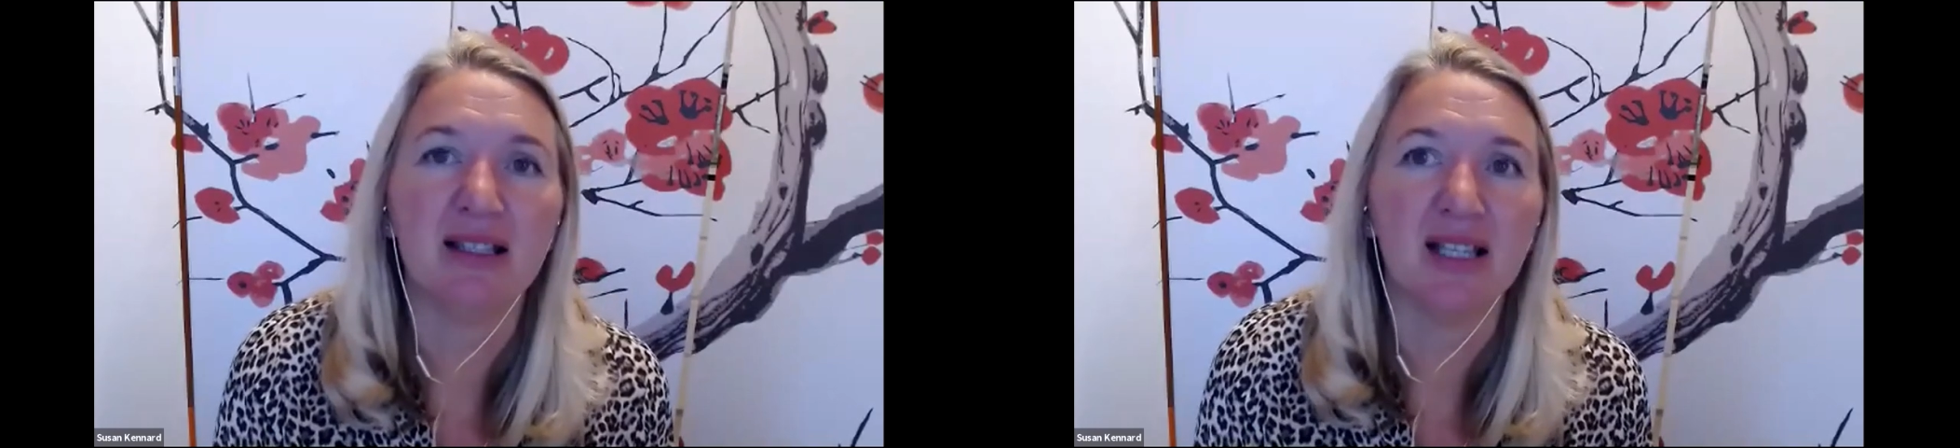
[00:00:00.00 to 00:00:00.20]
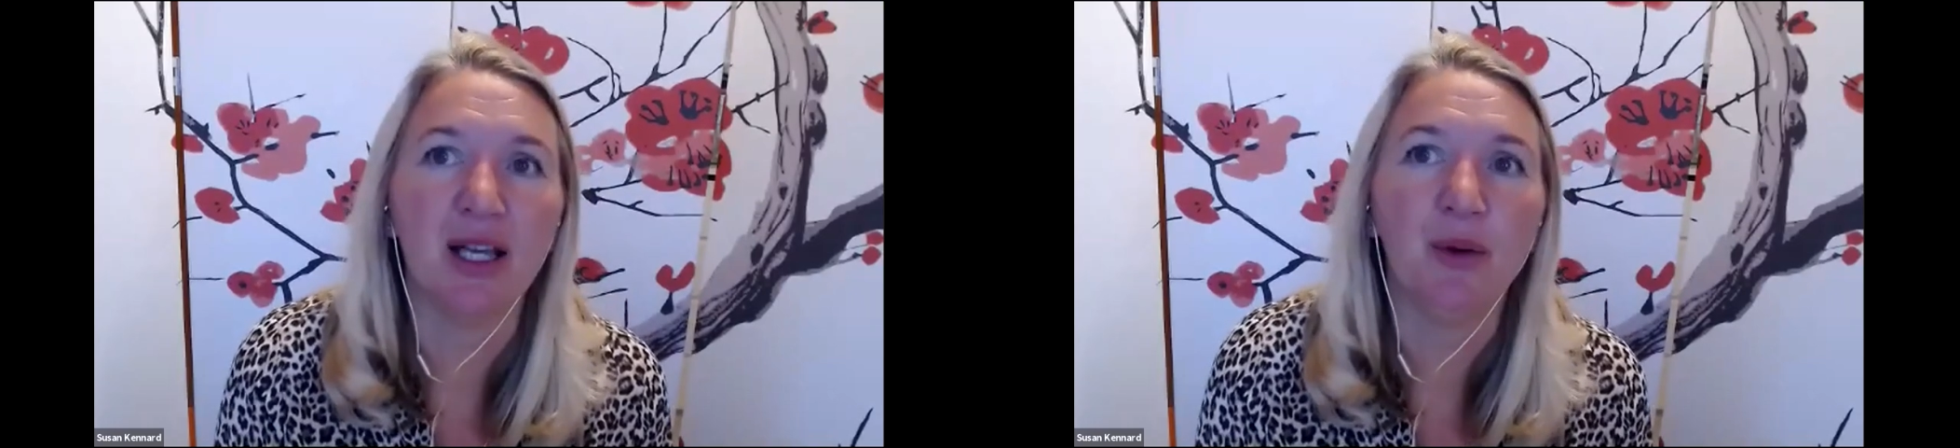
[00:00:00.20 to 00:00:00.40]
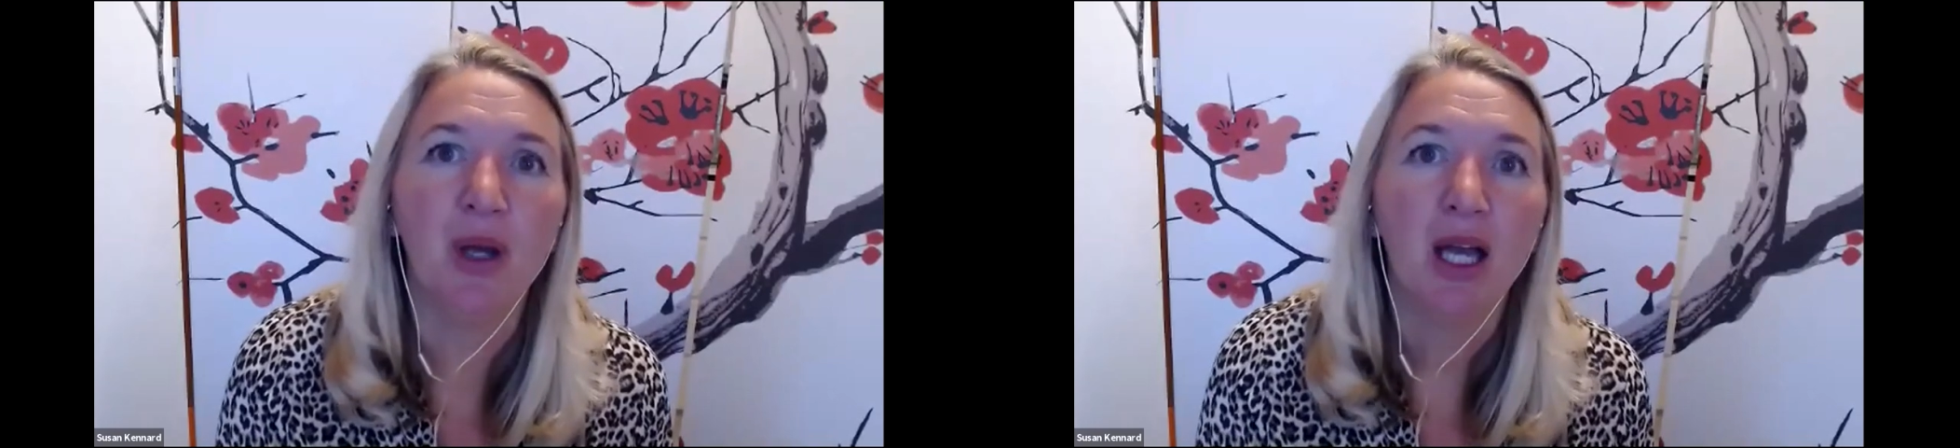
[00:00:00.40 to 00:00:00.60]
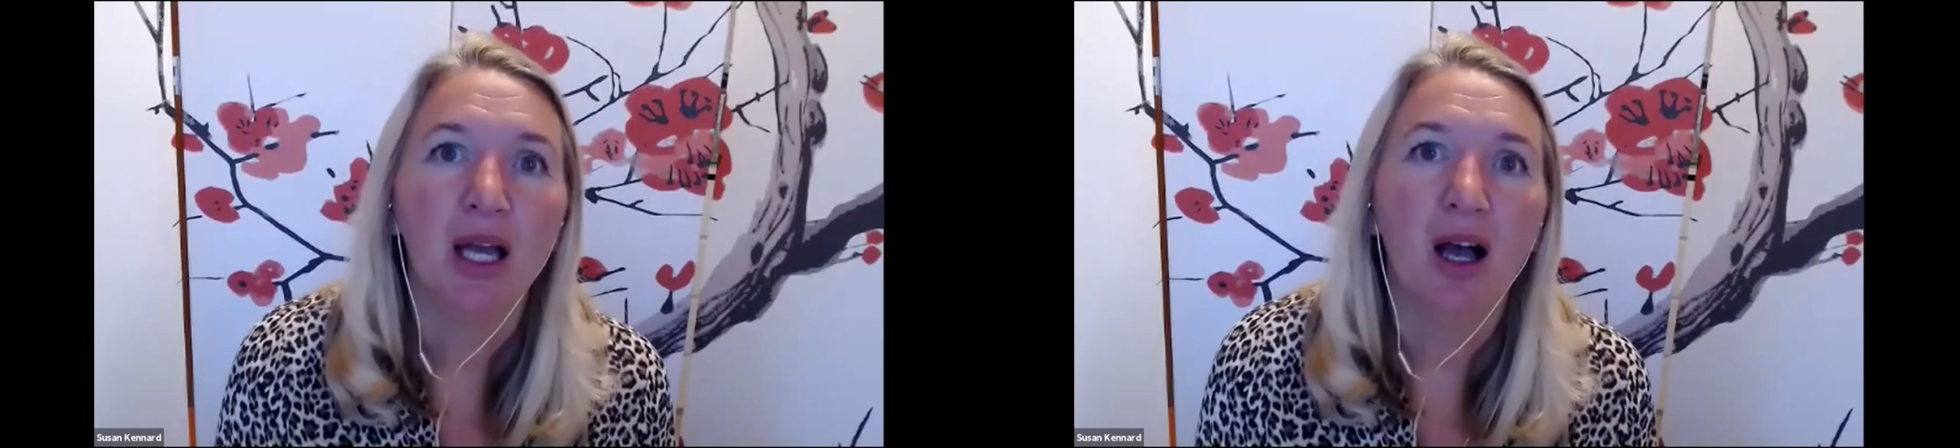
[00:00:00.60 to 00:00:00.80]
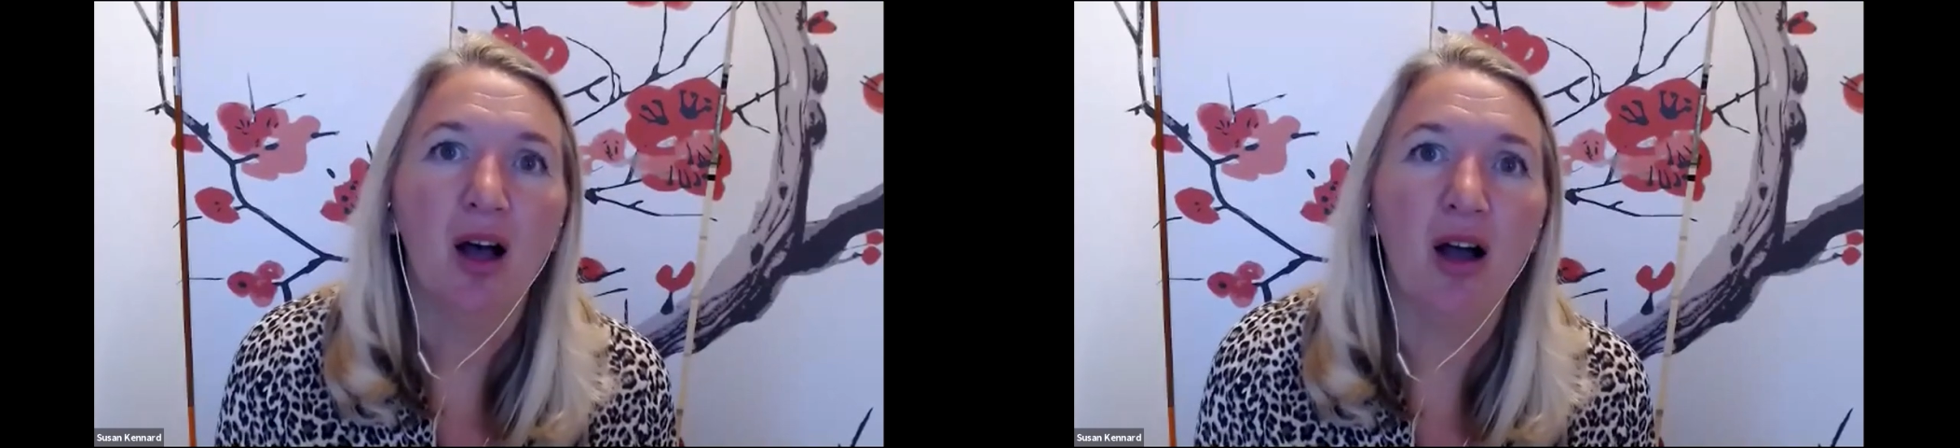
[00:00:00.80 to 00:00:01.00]
So
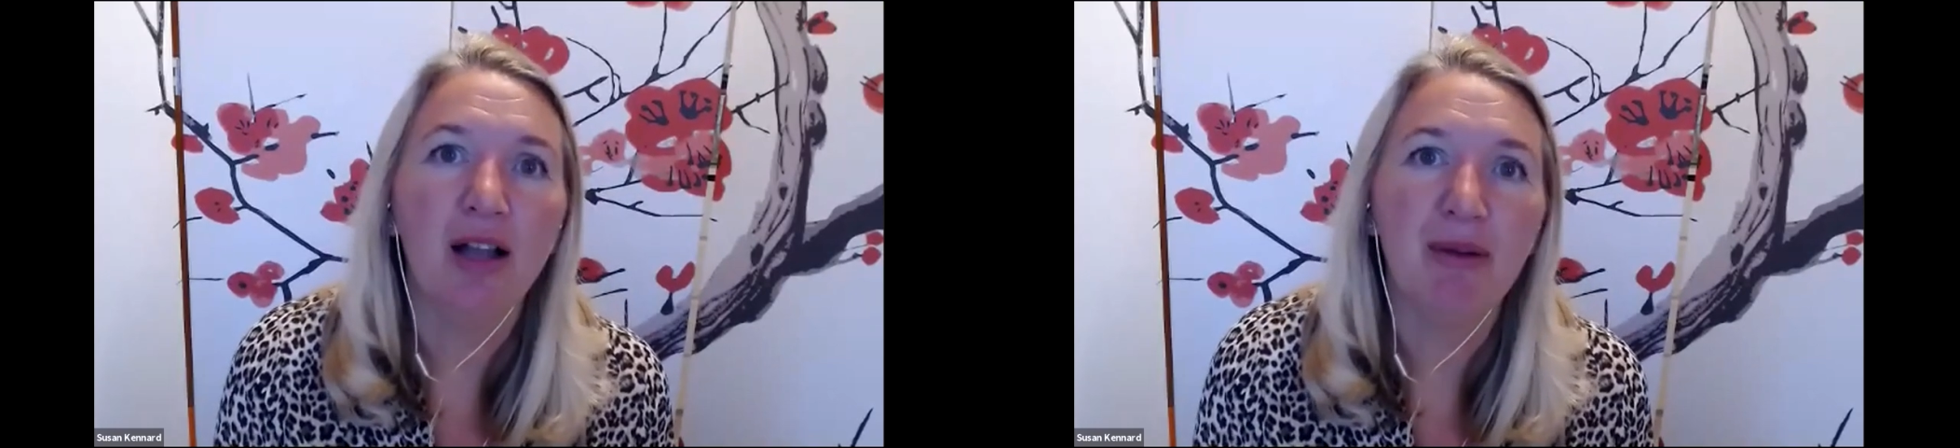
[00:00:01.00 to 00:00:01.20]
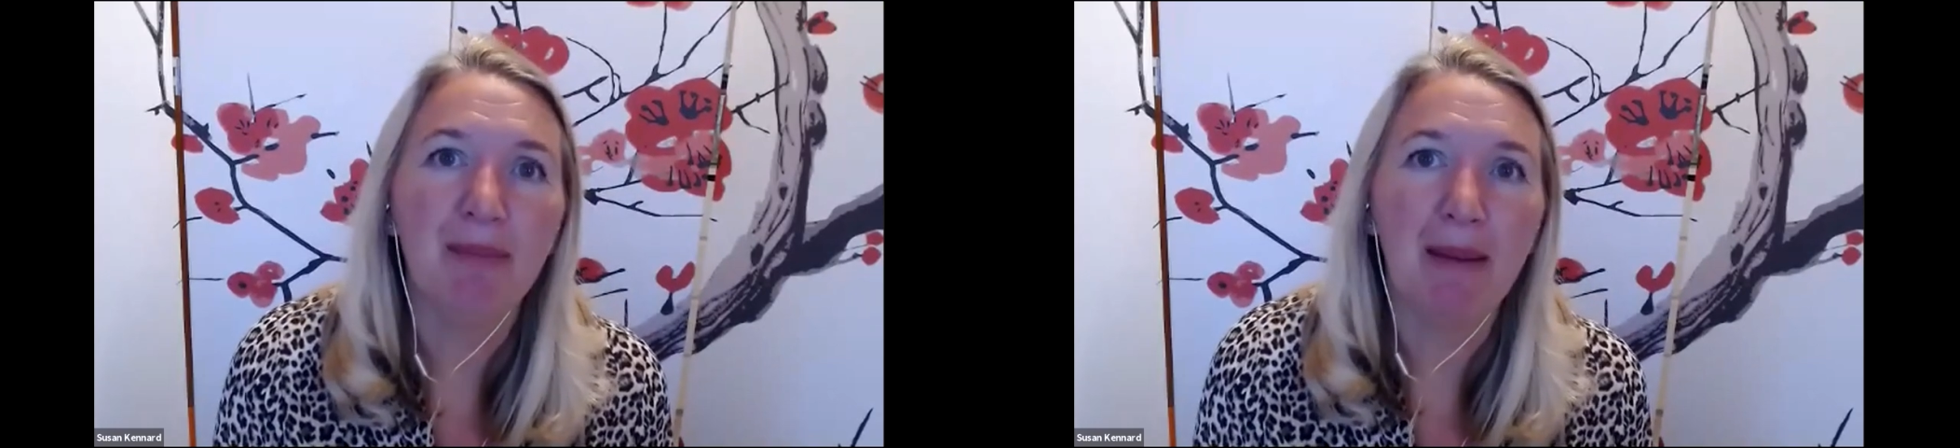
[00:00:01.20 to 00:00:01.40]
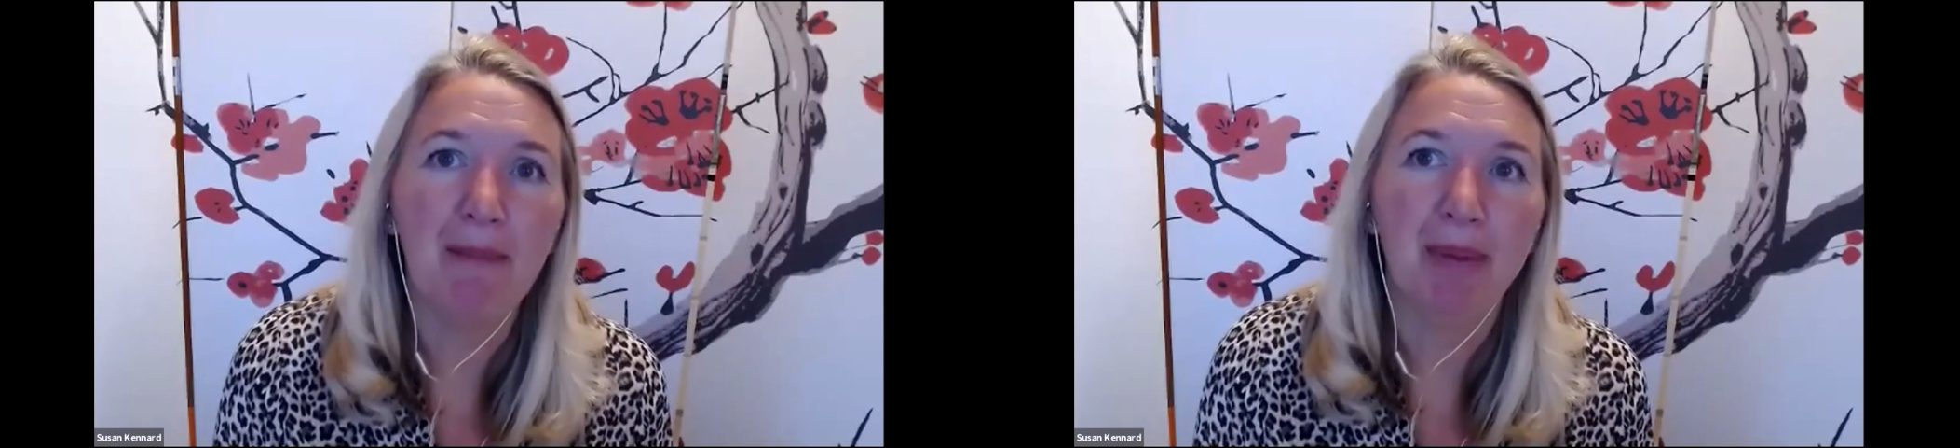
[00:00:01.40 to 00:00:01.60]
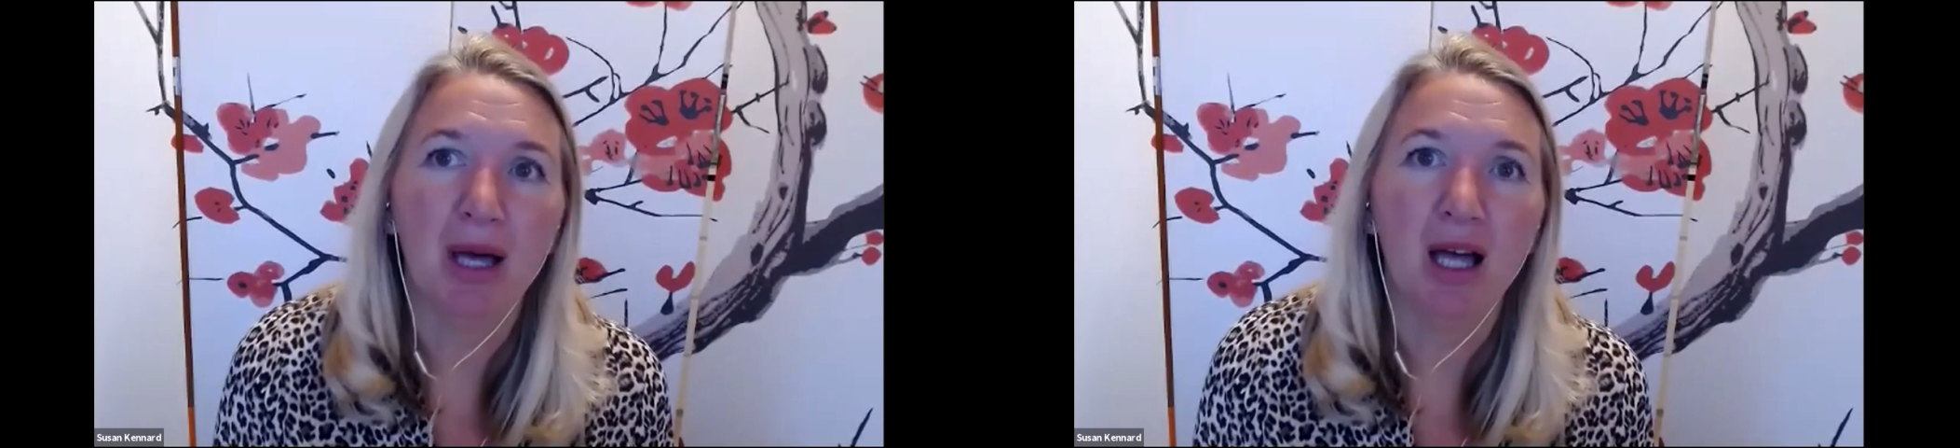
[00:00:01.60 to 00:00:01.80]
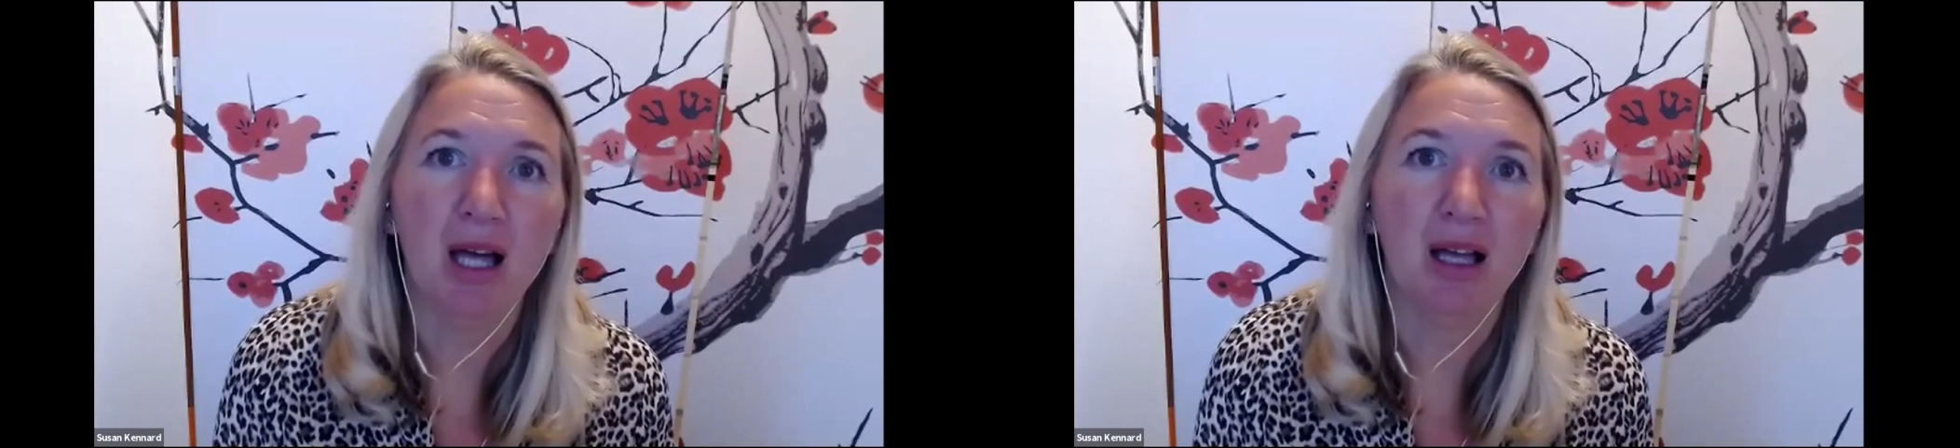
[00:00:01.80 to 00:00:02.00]
I
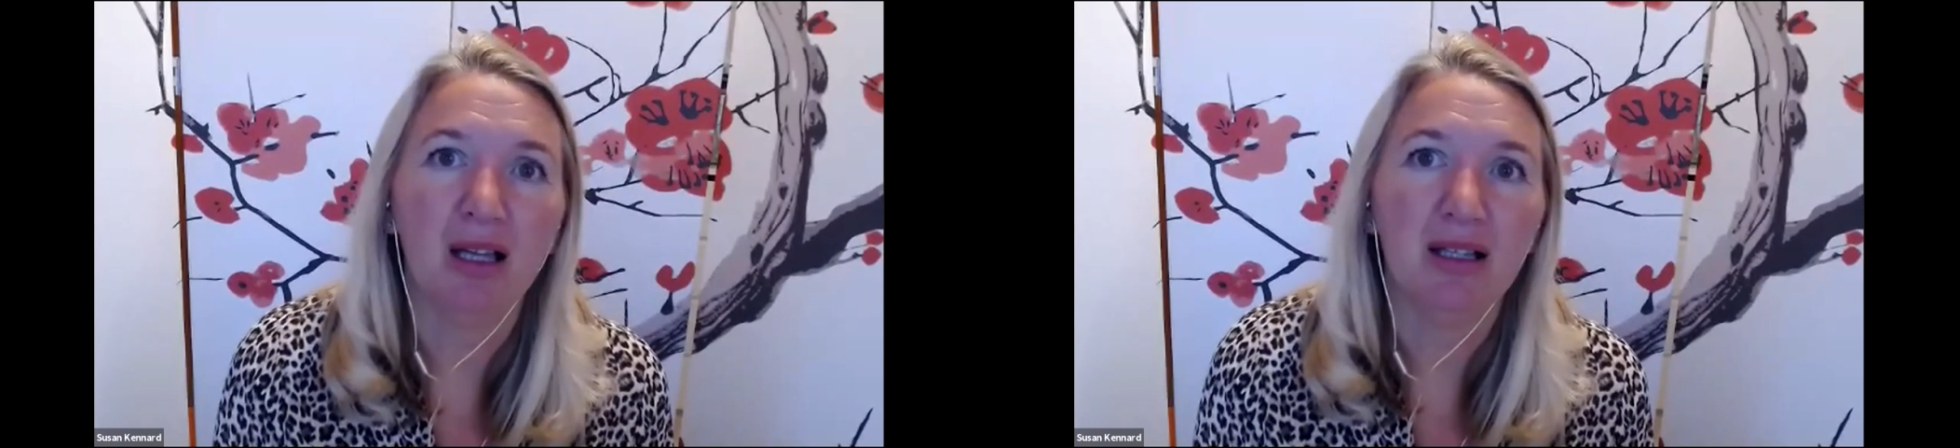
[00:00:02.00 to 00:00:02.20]
remember